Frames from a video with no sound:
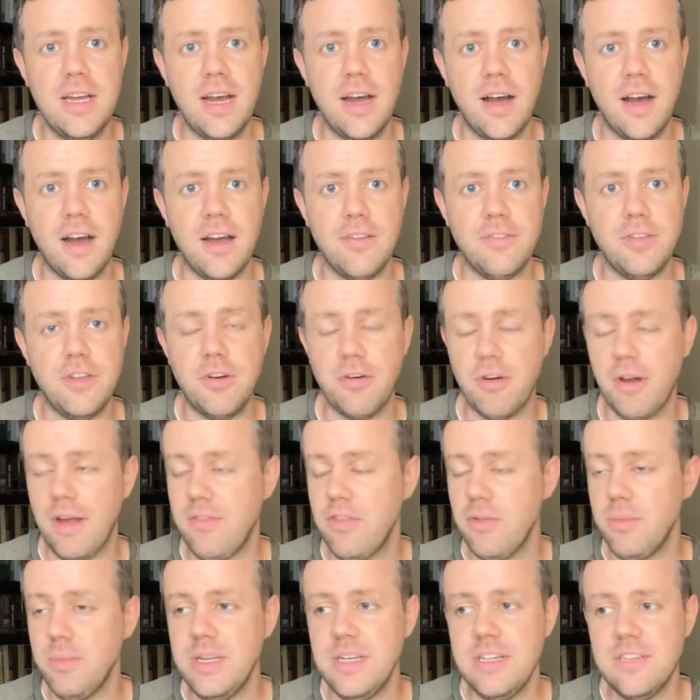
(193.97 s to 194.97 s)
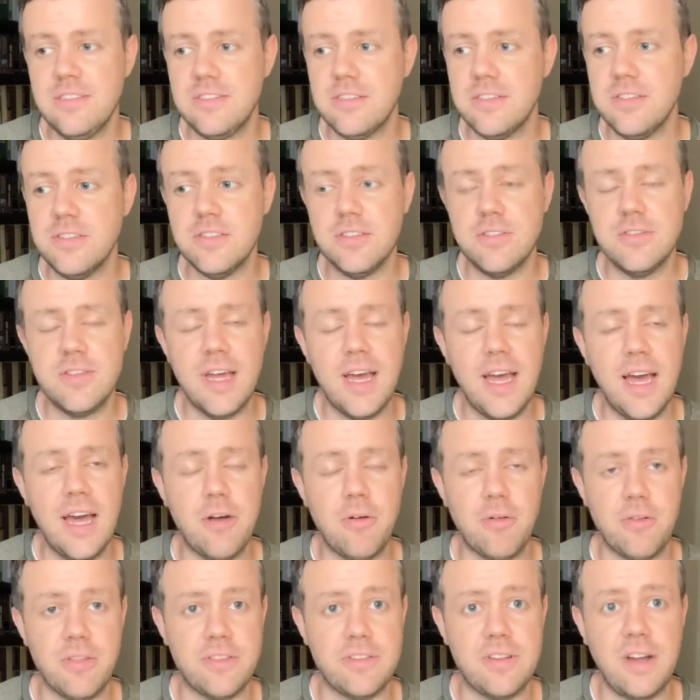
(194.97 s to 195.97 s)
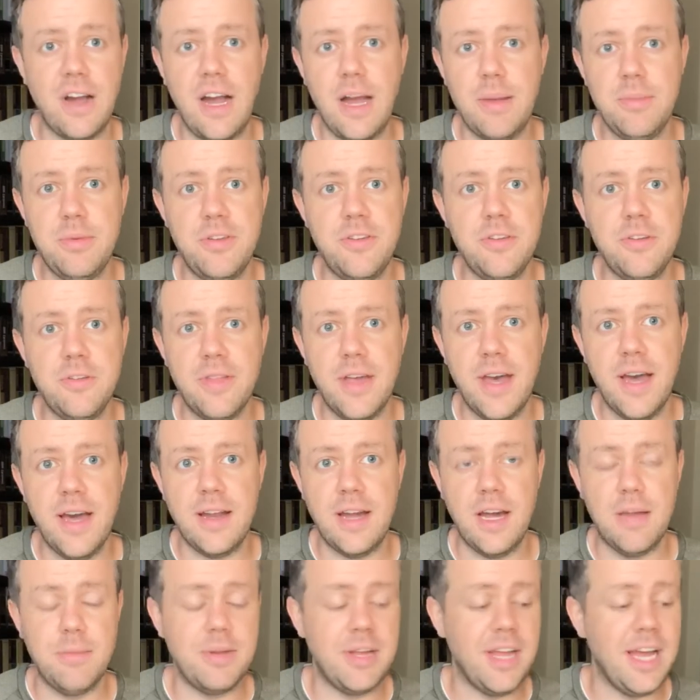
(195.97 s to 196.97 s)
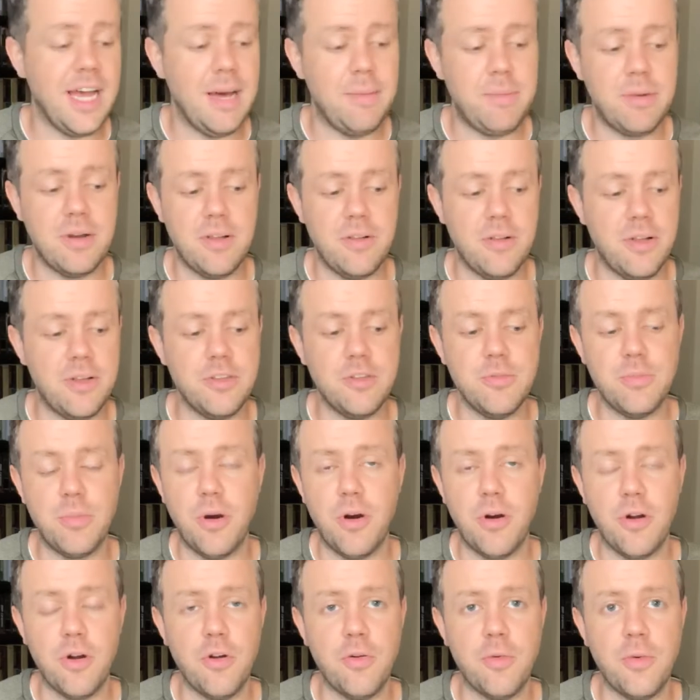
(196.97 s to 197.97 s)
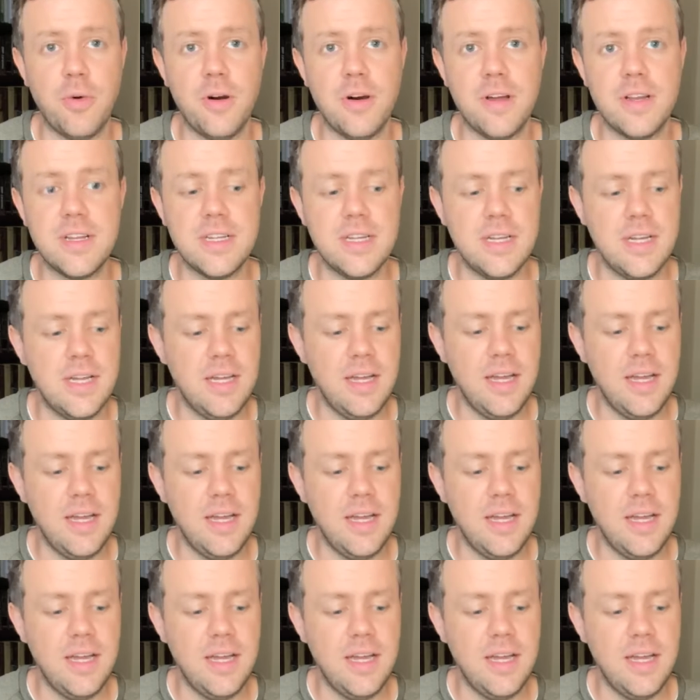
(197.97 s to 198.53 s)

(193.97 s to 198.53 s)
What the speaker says: If you don't have the means to do that or the time to do that, I'd be happy to let you borrow one.